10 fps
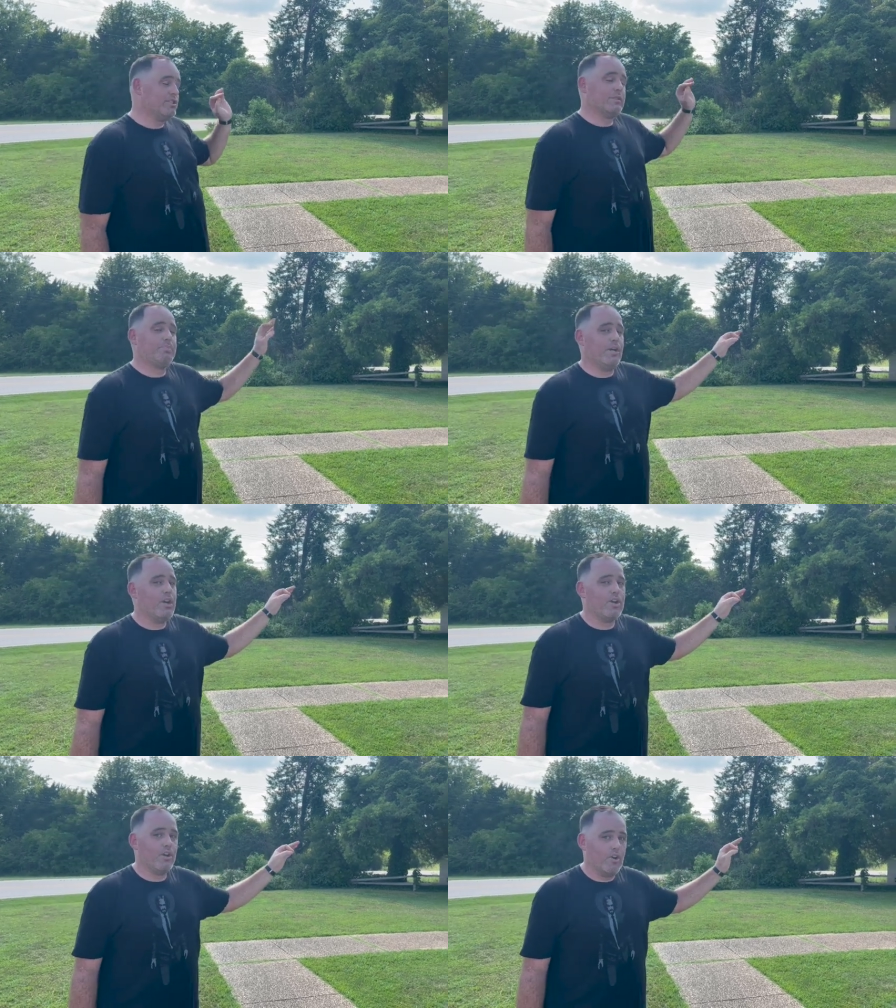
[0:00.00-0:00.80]

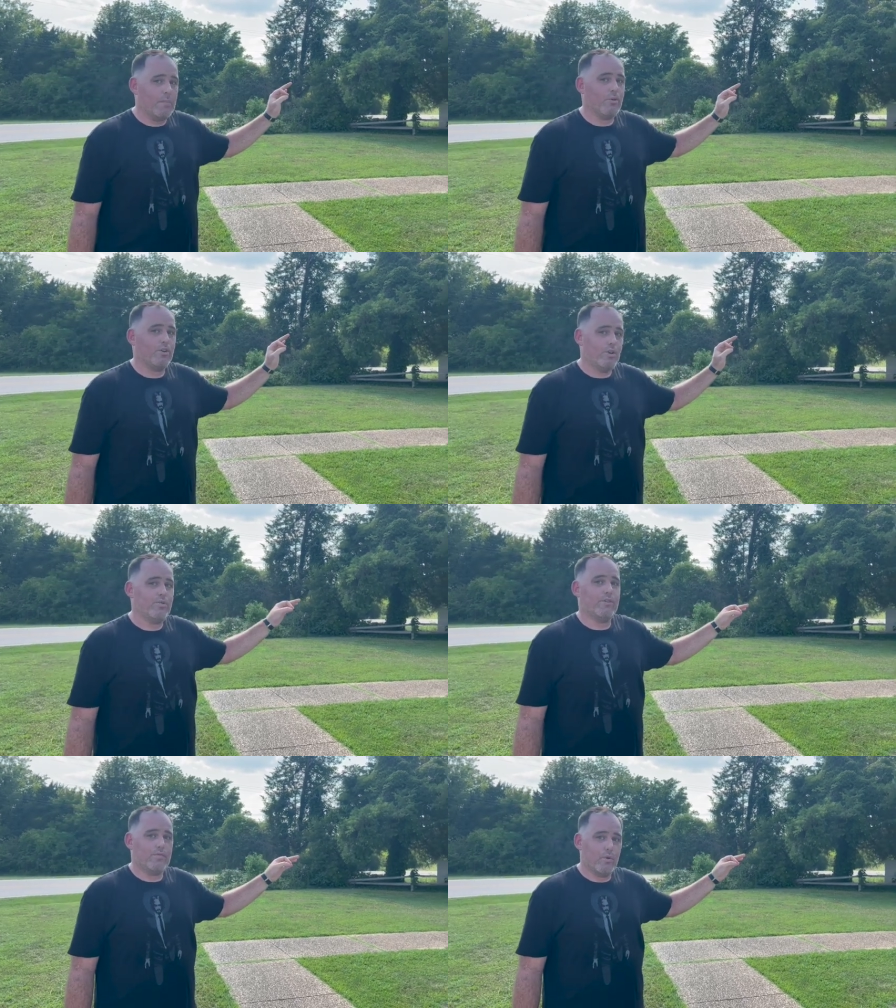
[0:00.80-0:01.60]
superior number of
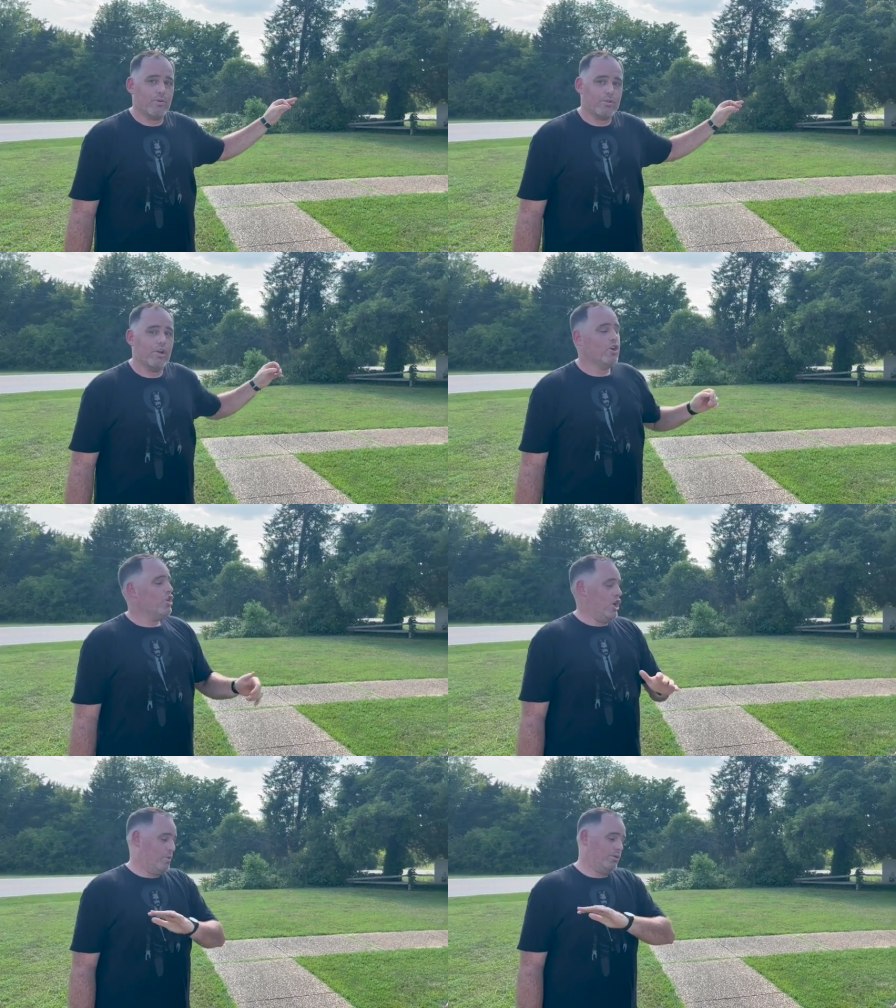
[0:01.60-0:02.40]
Union force
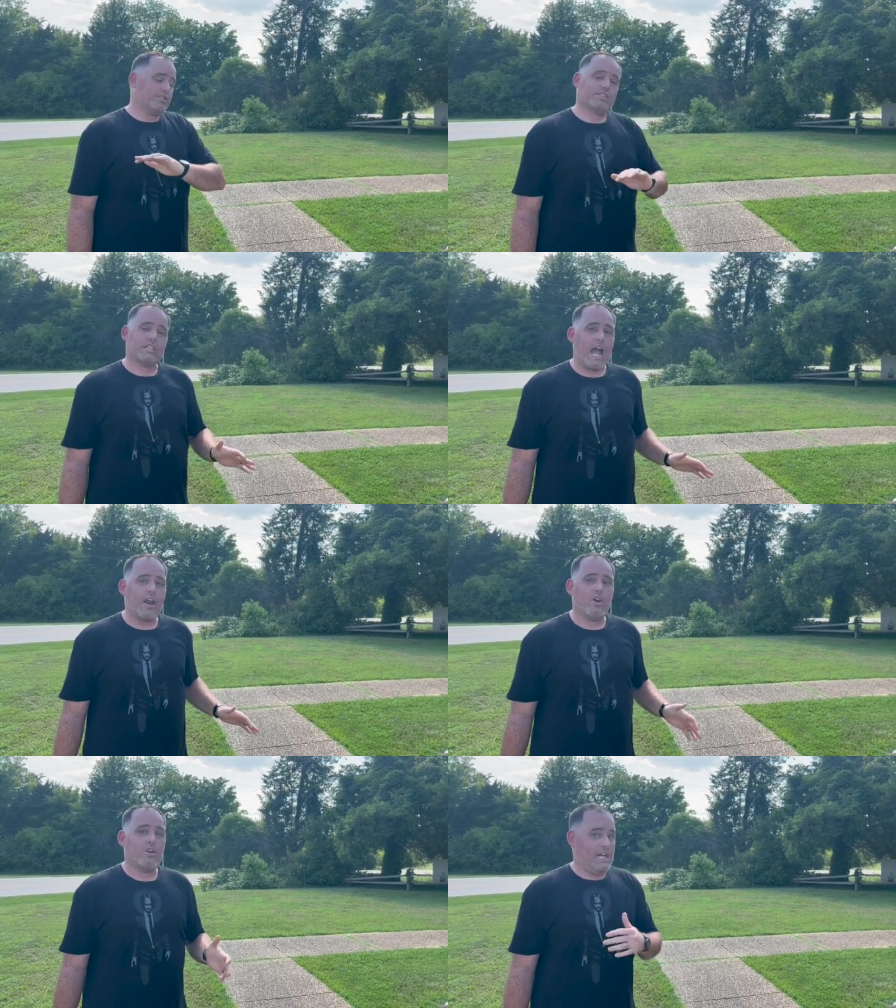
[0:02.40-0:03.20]
who was
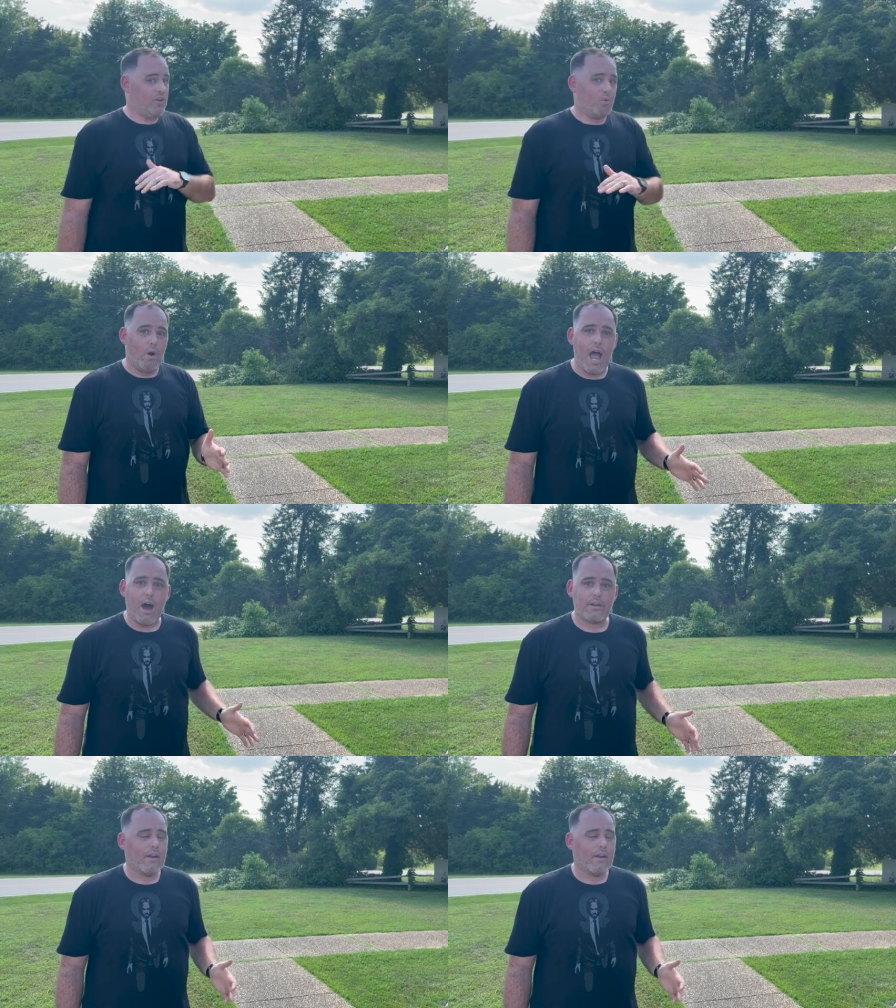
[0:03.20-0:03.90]
scattered en route,